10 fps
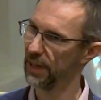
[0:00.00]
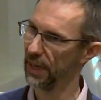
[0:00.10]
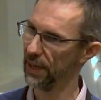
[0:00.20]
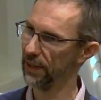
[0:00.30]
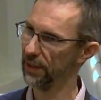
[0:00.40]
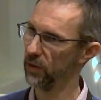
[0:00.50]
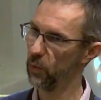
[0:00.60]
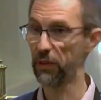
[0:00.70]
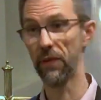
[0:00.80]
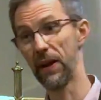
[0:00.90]
and
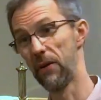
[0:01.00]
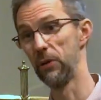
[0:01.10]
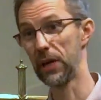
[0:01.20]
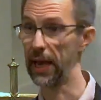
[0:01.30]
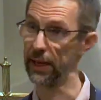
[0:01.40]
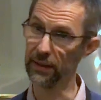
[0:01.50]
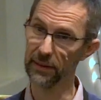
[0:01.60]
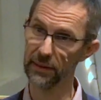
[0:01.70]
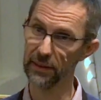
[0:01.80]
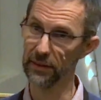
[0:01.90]
whether they're okay.
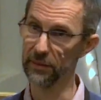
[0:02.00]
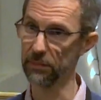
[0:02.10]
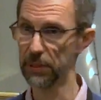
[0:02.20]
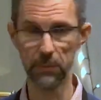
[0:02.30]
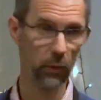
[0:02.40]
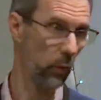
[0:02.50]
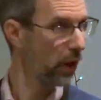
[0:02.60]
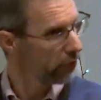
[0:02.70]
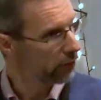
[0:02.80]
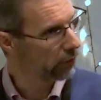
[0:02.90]
And people
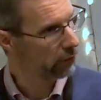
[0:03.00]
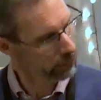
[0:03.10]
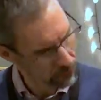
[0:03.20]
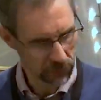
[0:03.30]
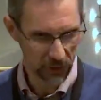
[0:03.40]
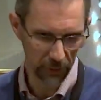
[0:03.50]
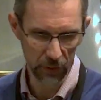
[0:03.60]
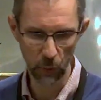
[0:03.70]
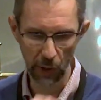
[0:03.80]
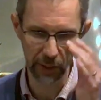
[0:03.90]
wonder and sometimes
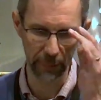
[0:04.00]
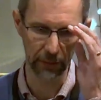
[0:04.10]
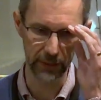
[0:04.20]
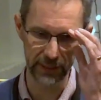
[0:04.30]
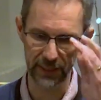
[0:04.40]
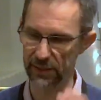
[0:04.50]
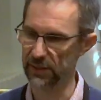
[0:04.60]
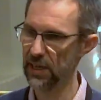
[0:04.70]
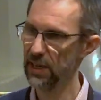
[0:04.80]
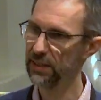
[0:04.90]
worry about these things.
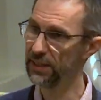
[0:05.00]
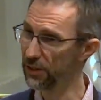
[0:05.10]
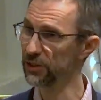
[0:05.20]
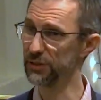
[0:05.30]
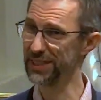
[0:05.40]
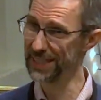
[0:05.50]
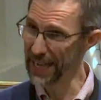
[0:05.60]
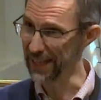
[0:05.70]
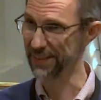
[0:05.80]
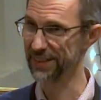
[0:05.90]
The answer is
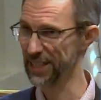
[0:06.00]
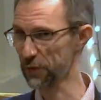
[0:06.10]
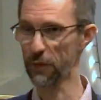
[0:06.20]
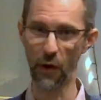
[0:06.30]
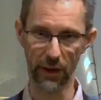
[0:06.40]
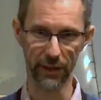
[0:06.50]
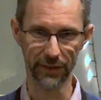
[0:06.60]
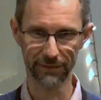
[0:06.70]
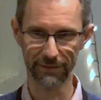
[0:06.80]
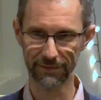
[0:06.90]
yes, it's fine.
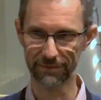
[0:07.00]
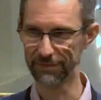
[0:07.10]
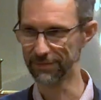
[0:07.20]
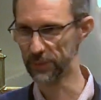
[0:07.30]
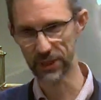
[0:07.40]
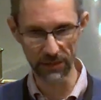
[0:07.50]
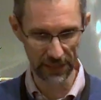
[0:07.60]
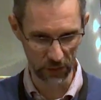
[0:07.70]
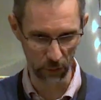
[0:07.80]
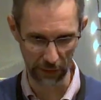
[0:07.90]
We don't
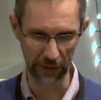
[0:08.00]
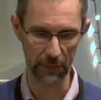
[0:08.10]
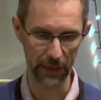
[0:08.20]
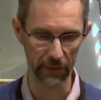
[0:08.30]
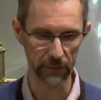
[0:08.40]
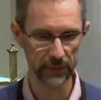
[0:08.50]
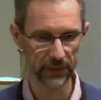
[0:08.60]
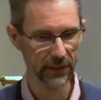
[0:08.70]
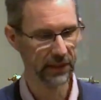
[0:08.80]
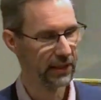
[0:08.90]
need to worry about
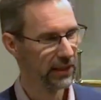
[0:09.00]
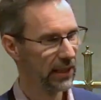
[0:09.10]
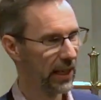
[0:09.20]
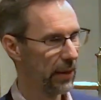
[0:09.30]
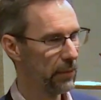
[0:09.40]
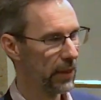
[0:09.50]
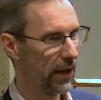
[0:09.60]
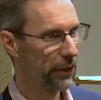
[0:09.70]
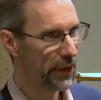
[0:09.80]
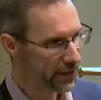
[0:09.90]
them. I
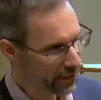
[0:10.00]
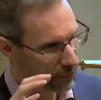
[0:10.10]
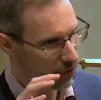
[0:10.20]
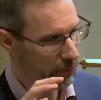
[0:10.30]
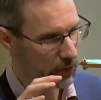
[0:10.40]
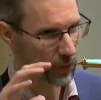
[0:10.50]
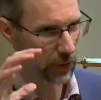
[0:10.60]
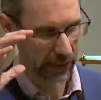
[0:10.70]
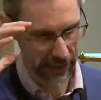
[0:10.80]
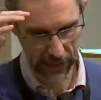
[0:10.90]
think sometimes